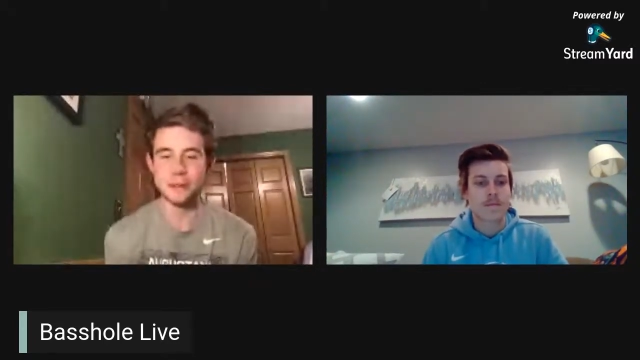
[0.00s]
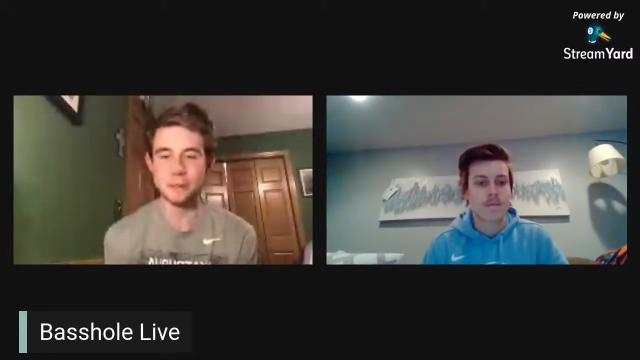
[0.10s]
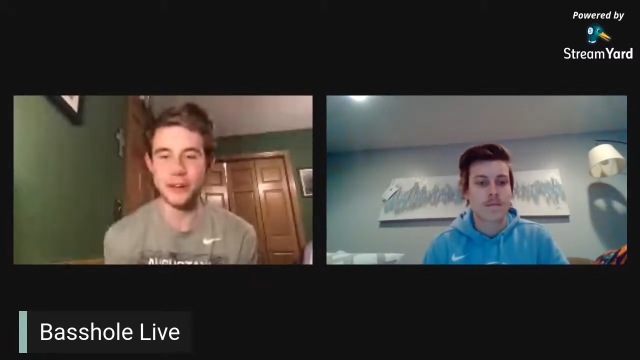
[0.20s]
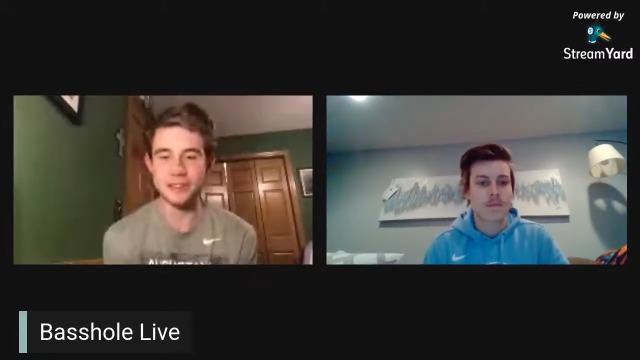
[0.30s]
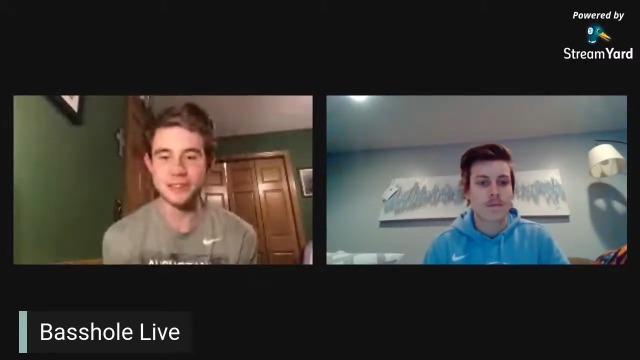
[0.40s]
Speaker 1: the
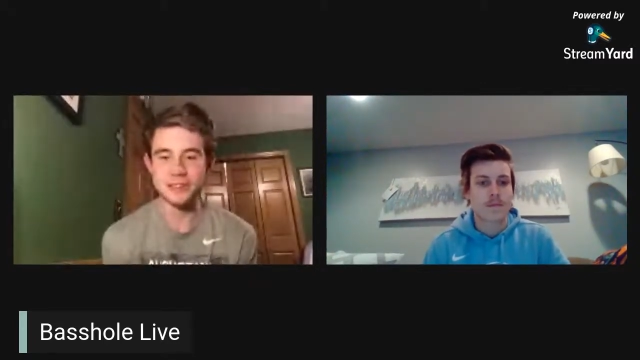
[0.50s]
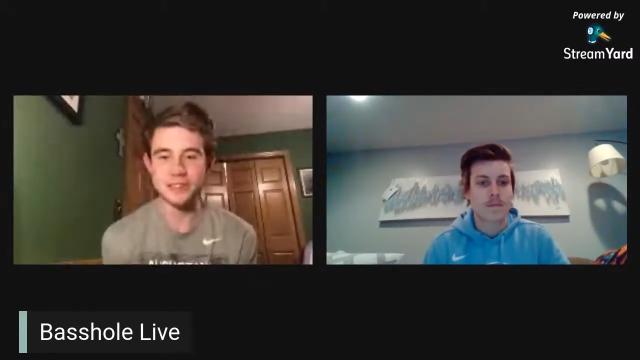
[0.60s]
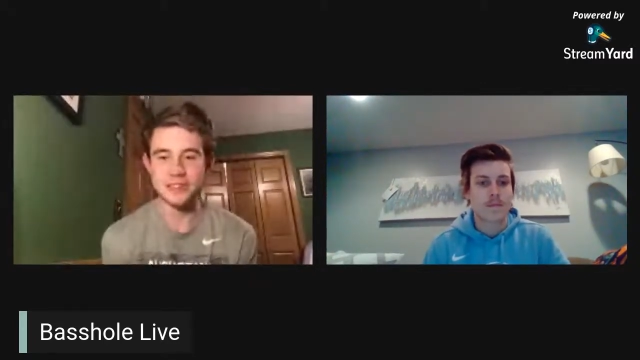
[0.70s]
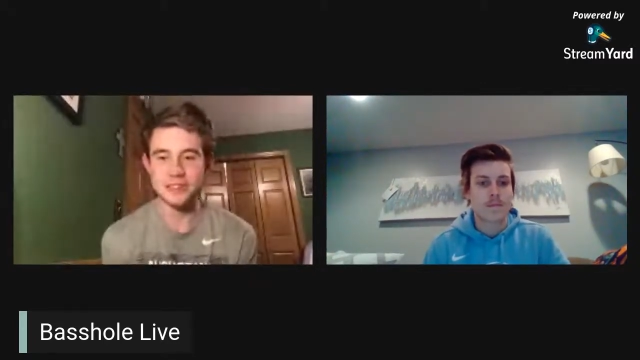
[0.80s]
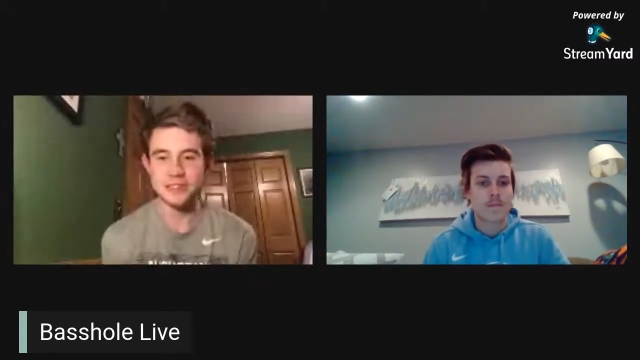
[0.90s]
best
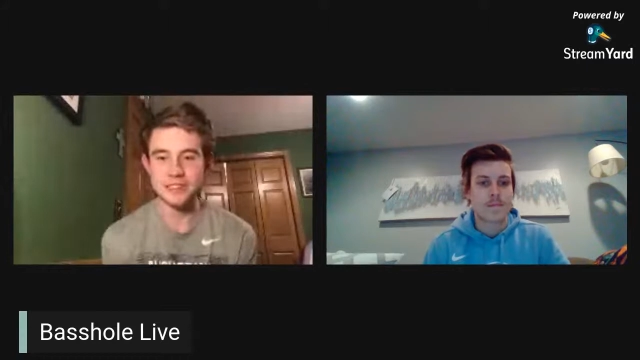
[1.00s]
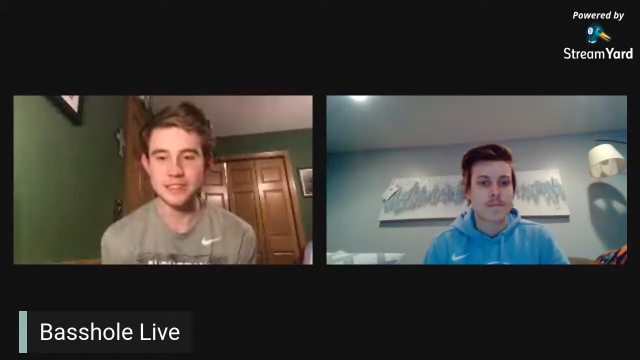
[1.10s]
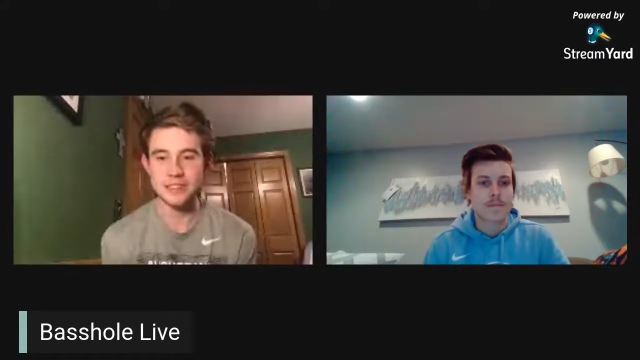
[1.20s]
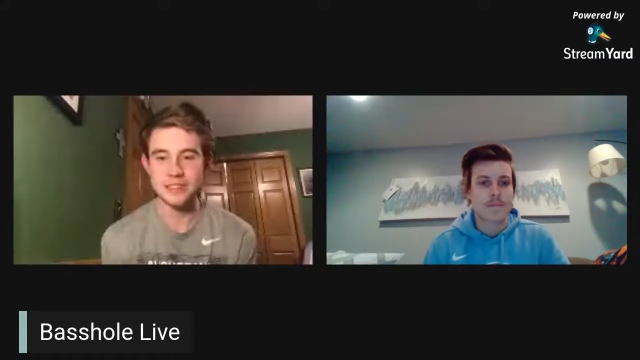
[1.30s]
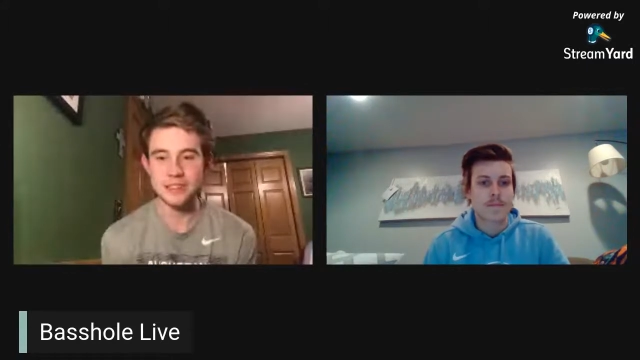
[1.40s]

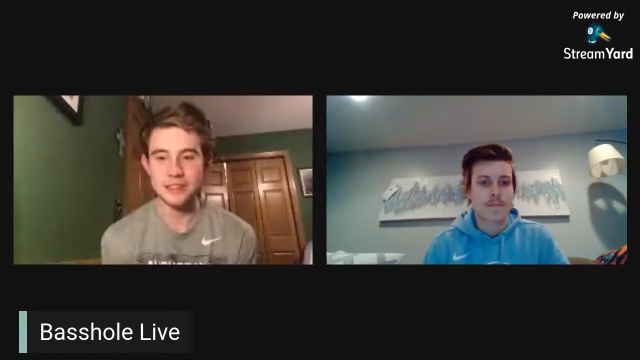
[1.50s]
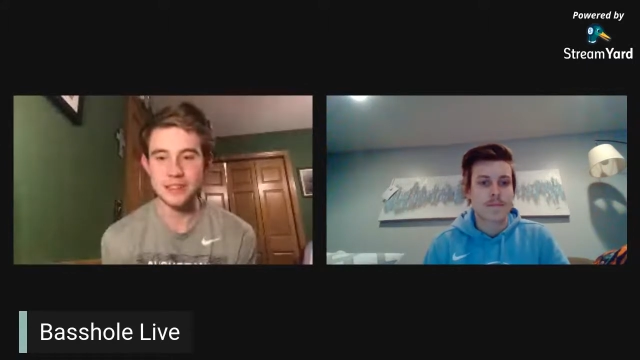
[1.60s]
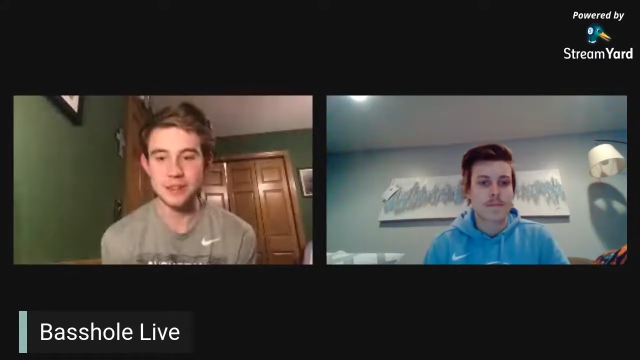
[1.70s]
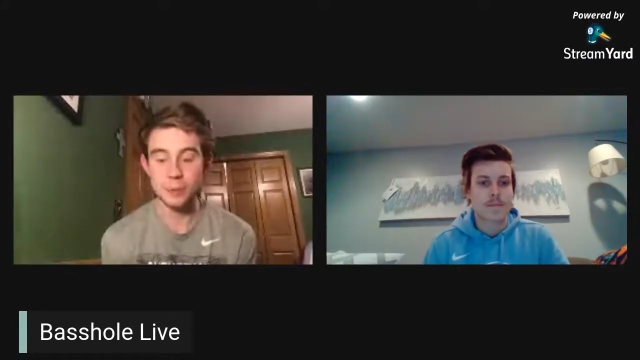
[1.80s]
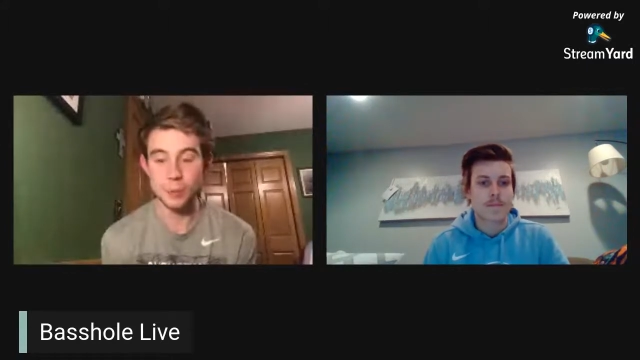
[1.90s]

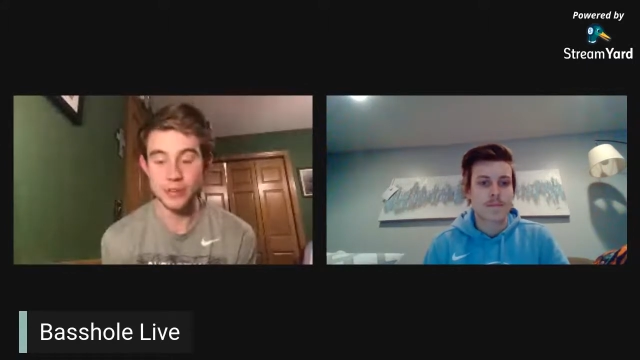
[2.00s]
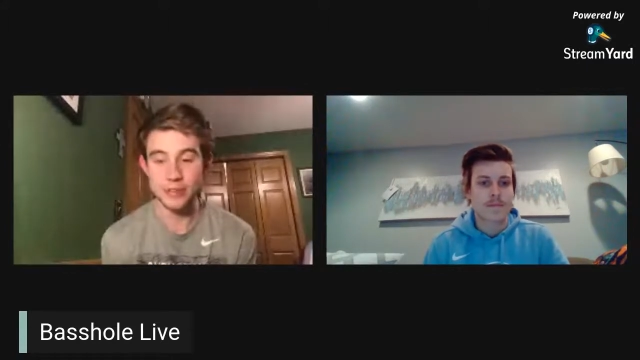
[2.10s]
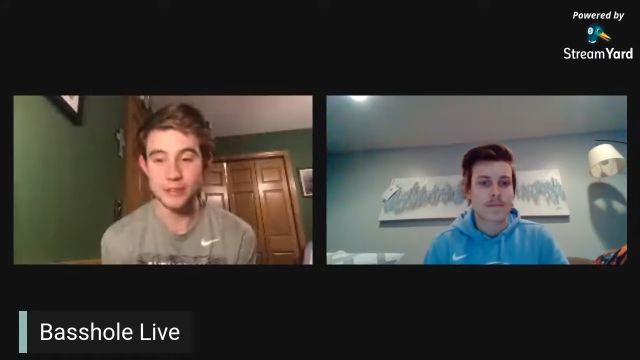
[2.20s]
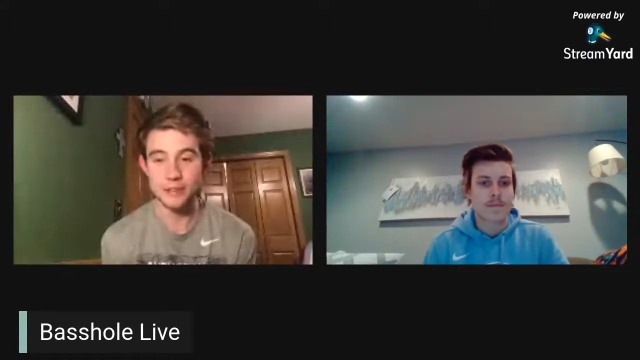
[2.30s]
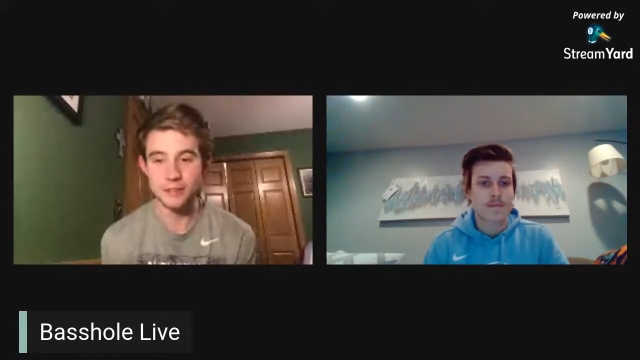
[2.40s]

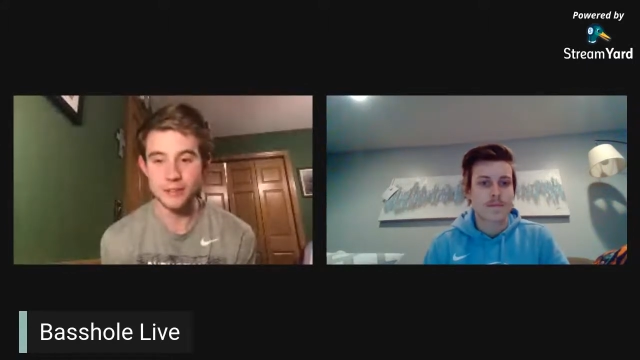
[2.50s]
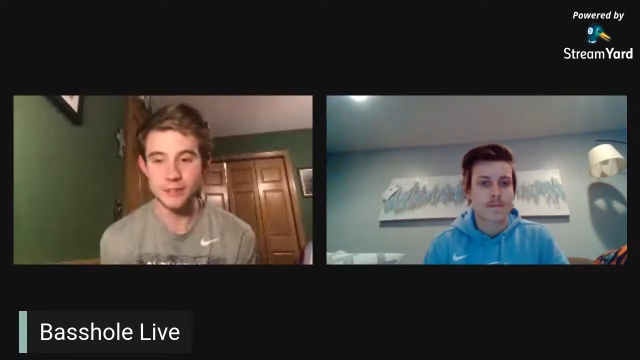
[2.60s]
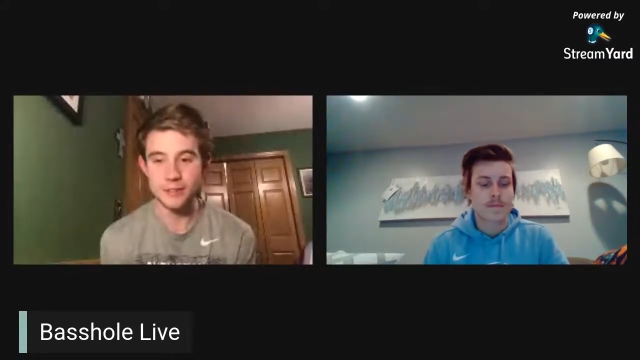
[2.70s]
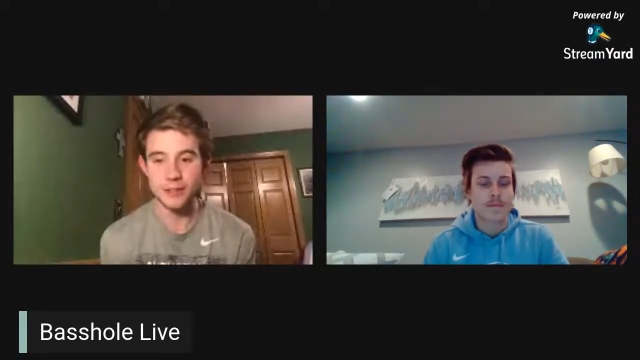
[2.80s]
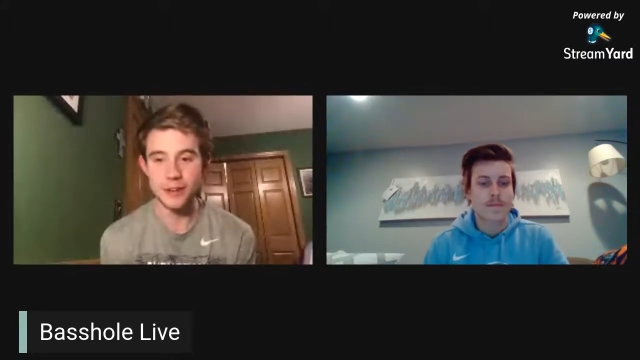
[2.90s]
winning
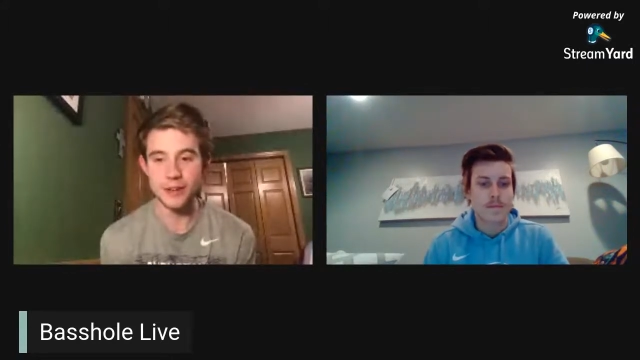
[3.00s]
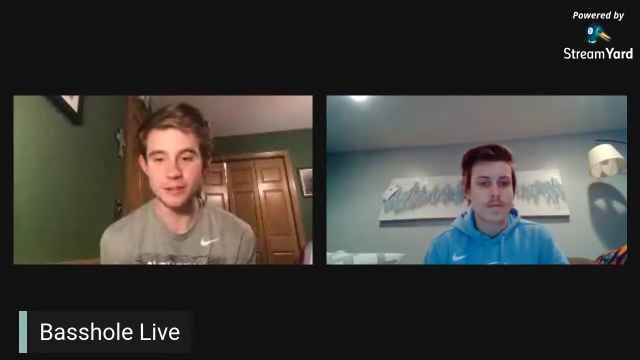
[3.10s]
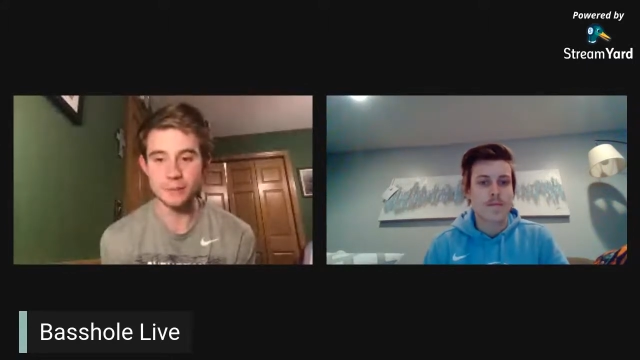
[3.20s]
uh,